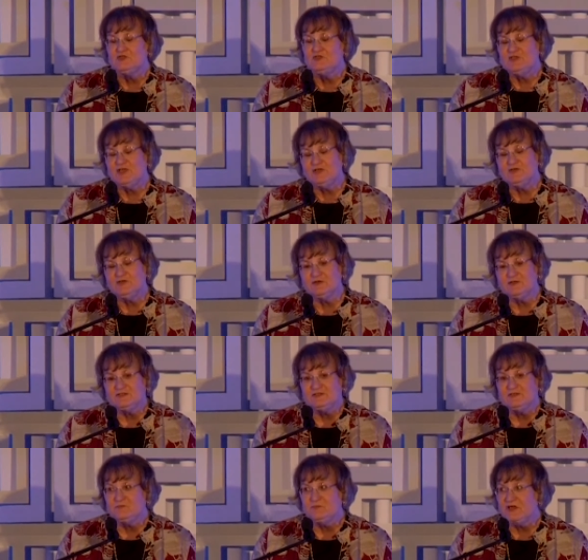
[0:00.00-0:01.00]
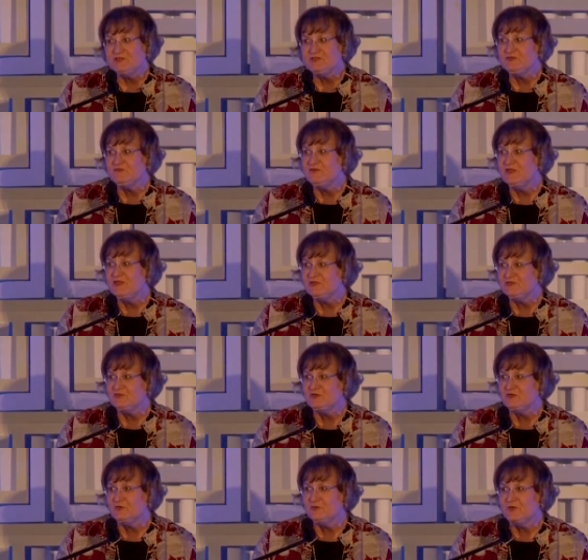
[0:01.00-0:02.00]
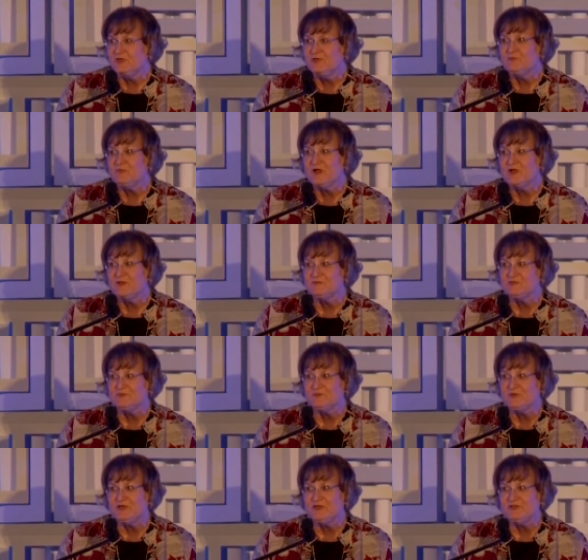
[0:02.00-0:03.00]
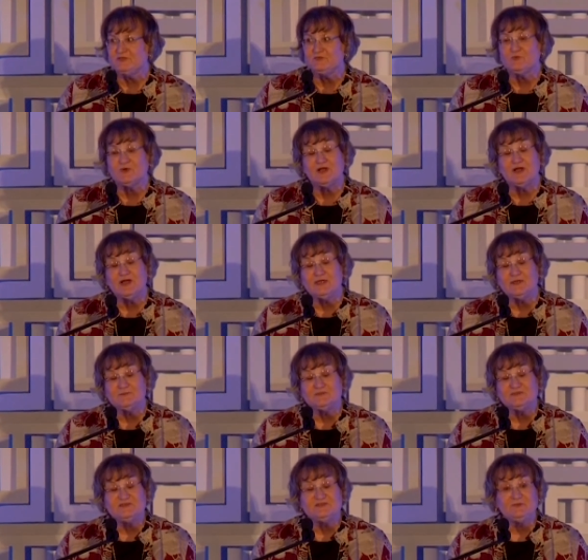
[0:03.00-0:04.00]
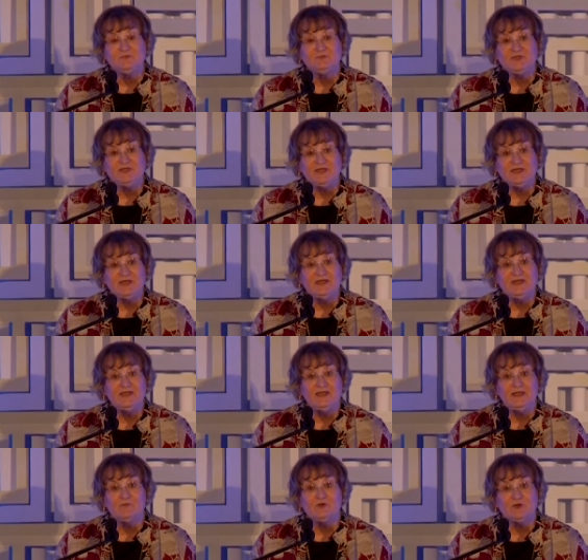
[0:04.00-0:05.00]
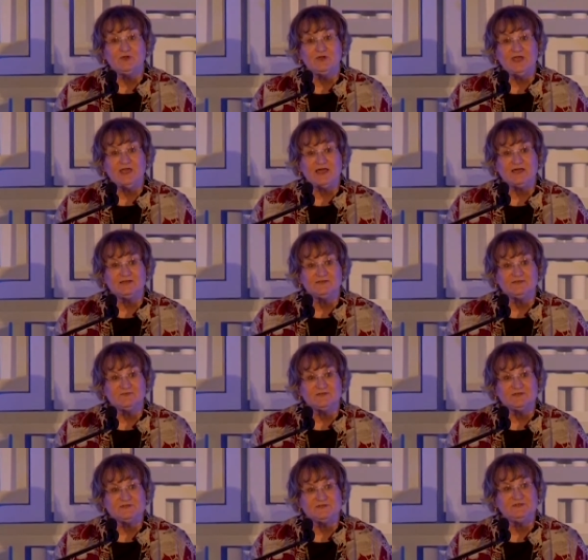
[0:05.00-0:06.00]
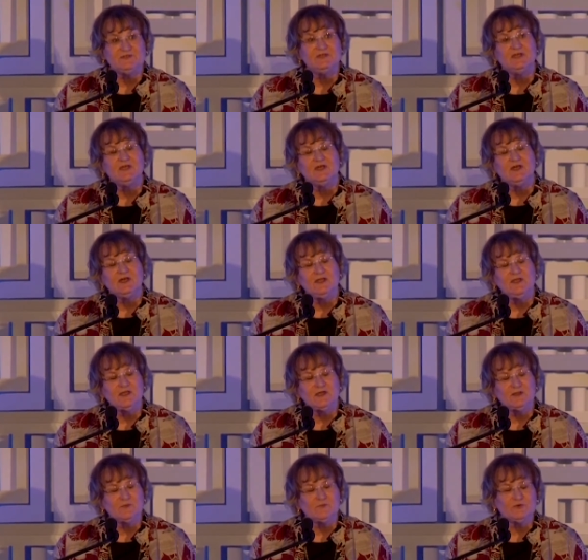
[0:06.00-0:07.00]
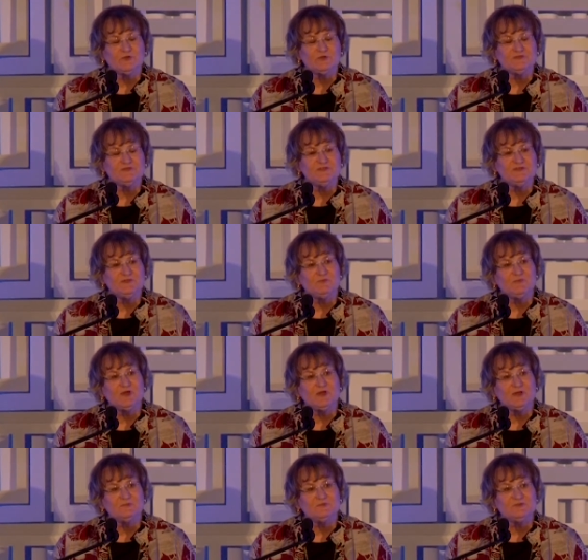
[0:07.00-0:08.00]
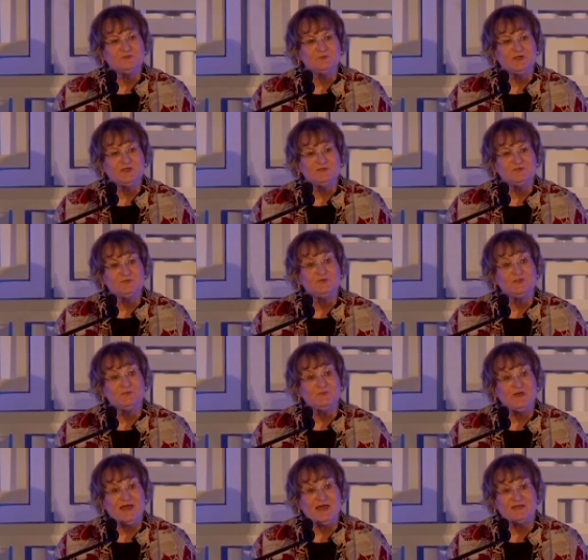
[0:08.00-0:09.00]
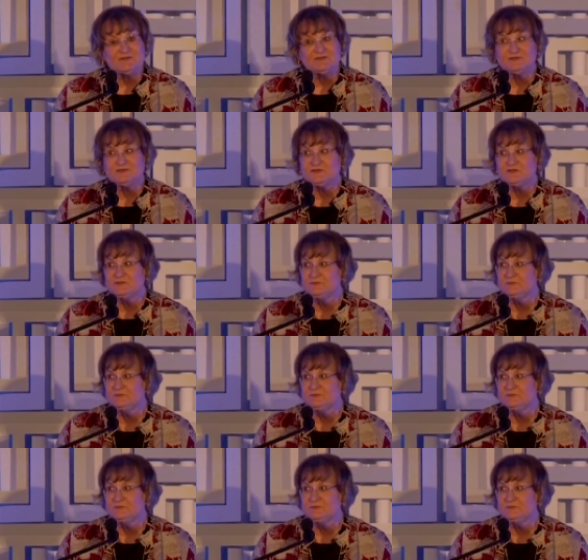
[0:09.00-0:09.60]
Gender isn't much of an issue in Palm Springs, where I am simply a neighborhood activist, another person in Palm Springs with a past.